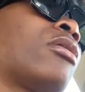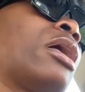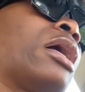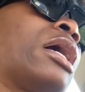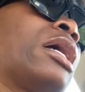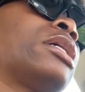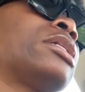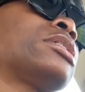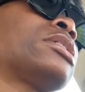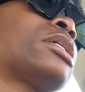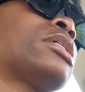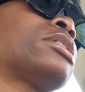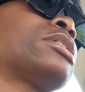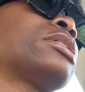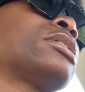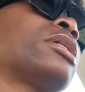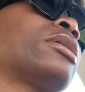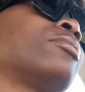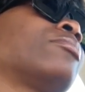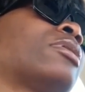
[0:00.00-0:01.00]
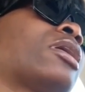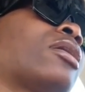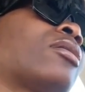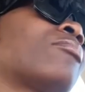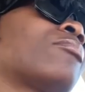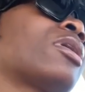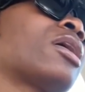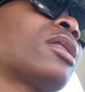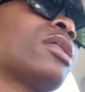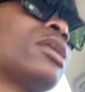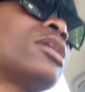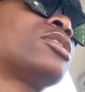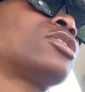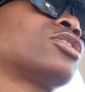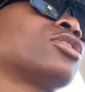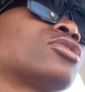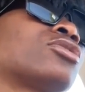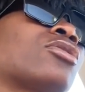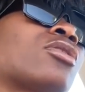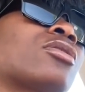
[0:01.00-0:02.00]
I guess I just keep that in mind. Let's
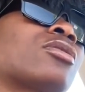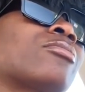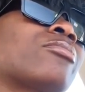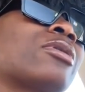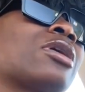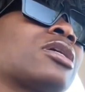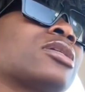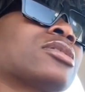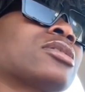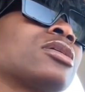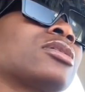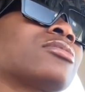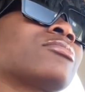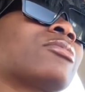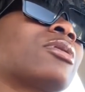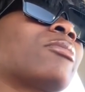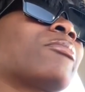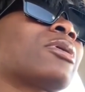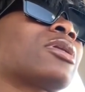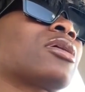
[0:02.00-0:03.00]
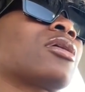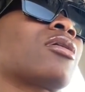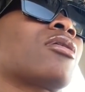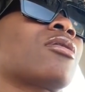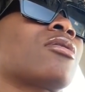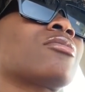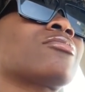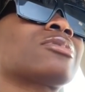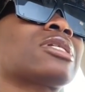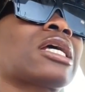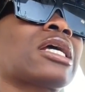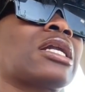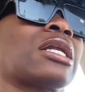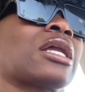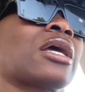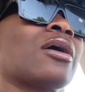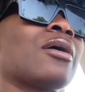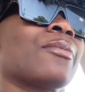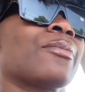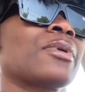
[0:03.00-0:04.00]
just start the process. But I'm about to go home, take a
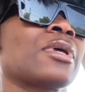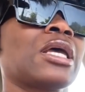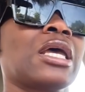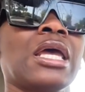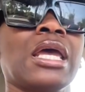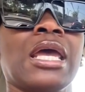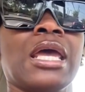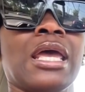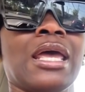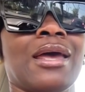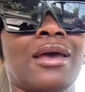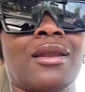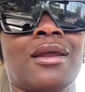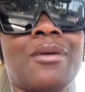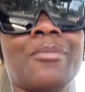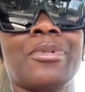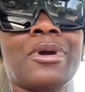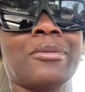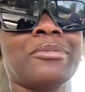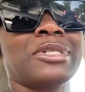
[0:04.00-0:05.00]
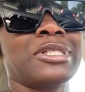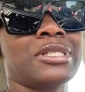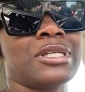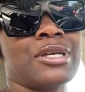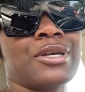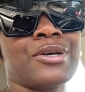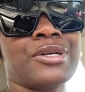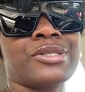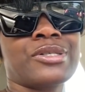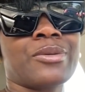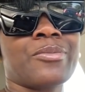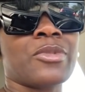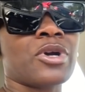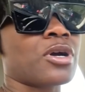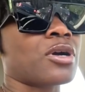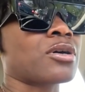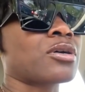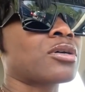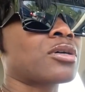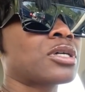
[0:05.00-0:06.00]
nap, and I'll probably see y'all
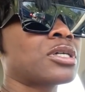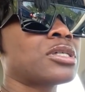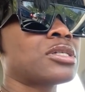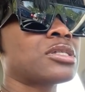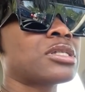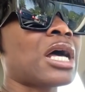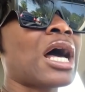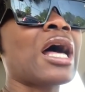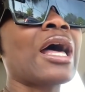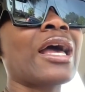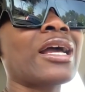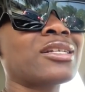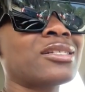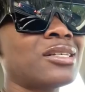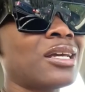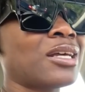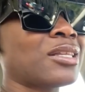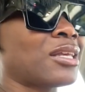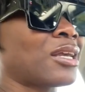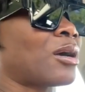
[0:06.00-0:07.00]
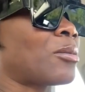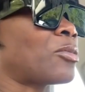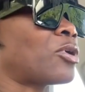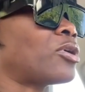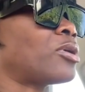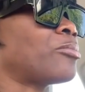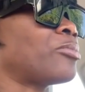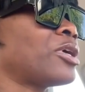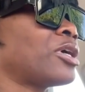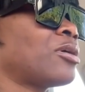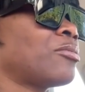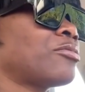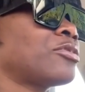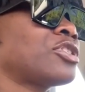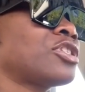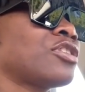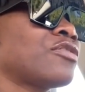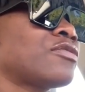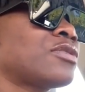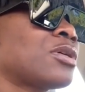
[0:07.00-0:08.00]
tomorrow because I actually I think I'm going to pick up a
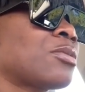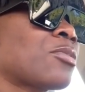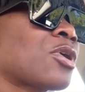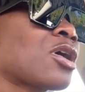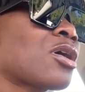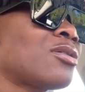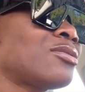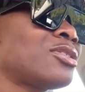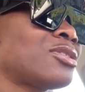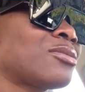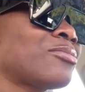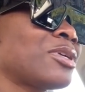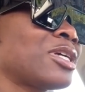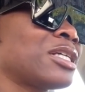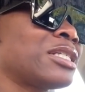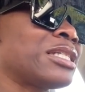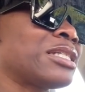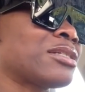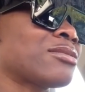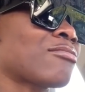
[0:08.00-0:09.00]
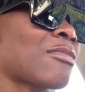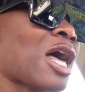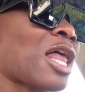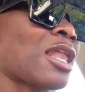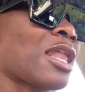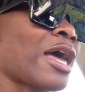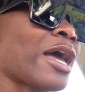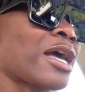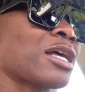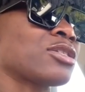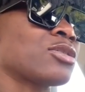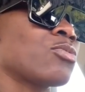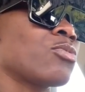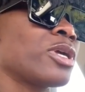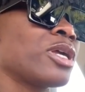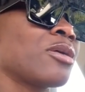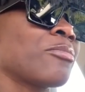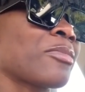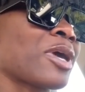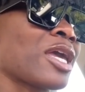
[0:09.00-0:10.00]
shift tomorrow just because this is my last
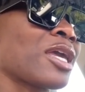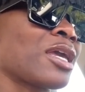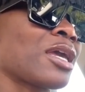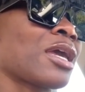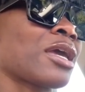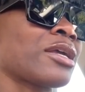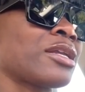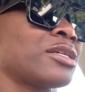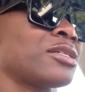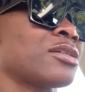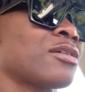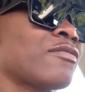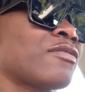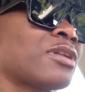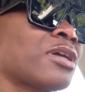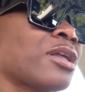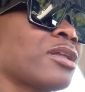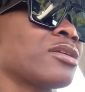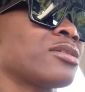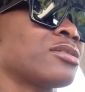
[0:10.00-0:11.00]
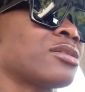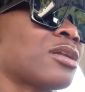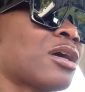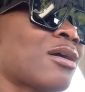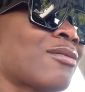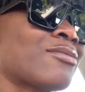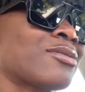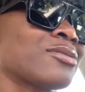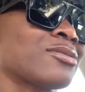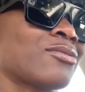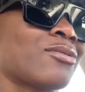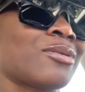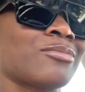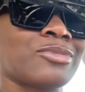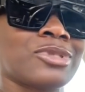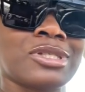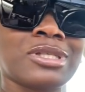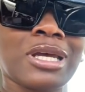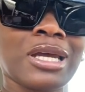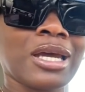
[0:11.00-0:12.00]
week making $87 an hour so I'm
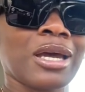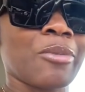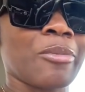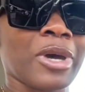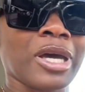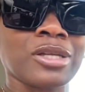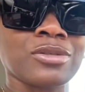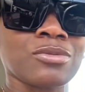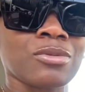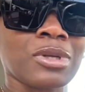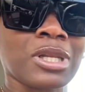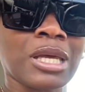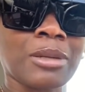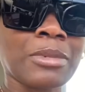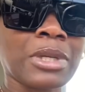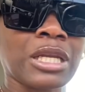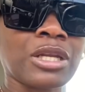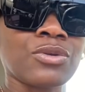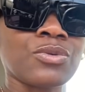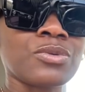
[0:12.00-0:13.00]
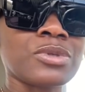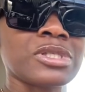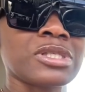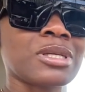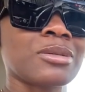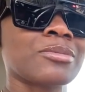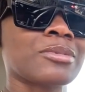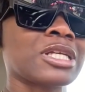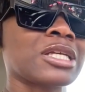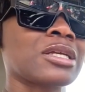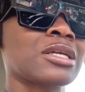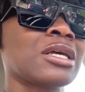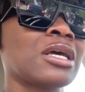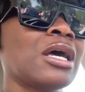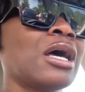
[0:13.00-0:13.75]
just like I might as well I'm not doing something